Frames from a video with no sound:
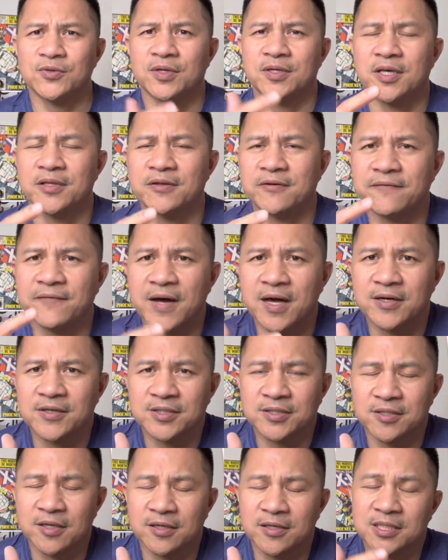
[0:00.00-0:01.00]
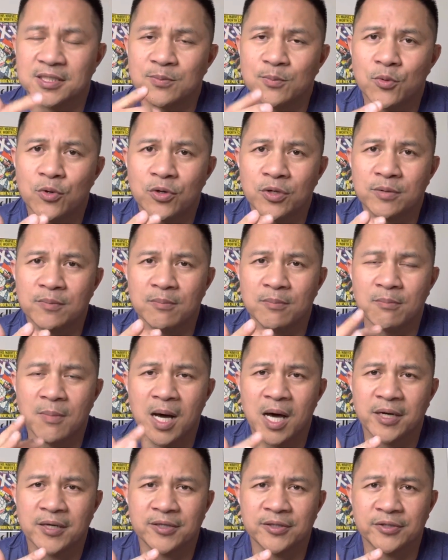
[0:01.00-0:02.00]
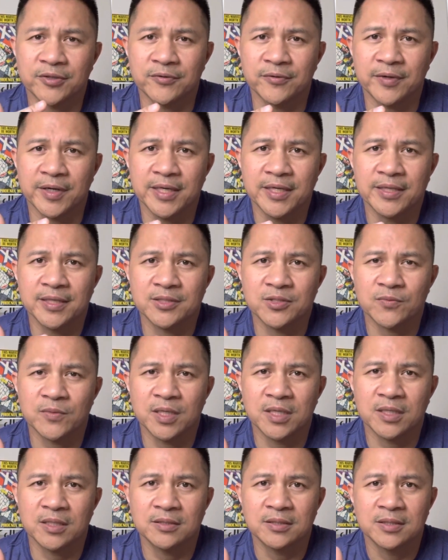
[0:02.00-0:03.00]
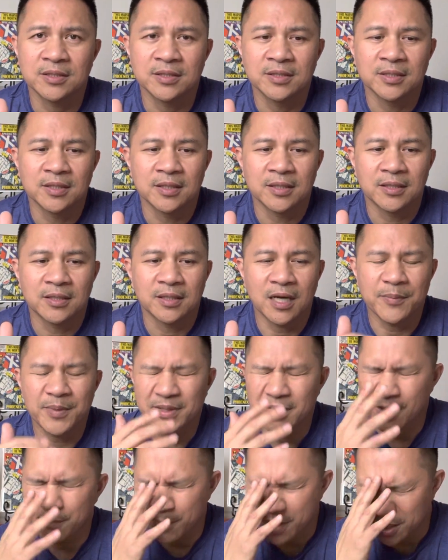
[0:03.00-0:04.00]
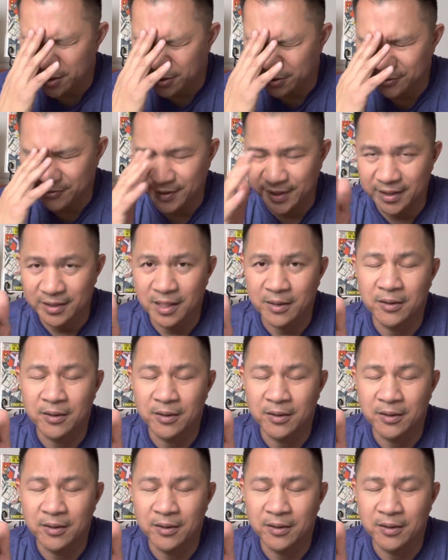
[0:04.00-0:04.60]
another Firestar that's more modern grade as well. I mean, not modern grade.